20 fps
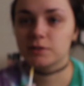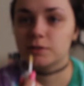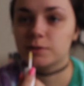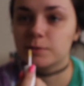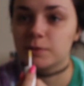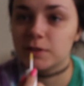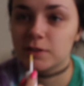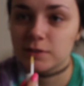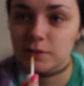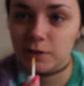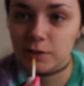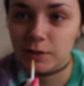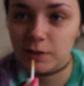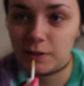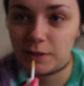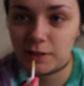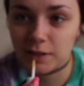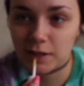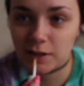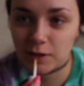from it's
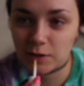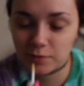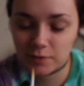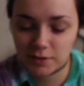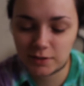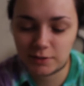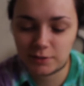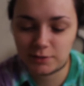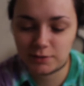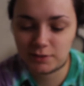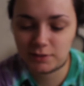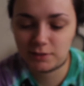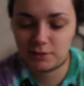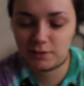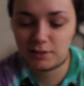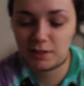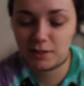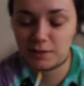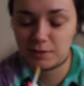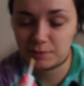on. I haven't used
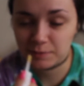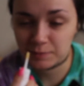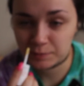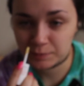this yet.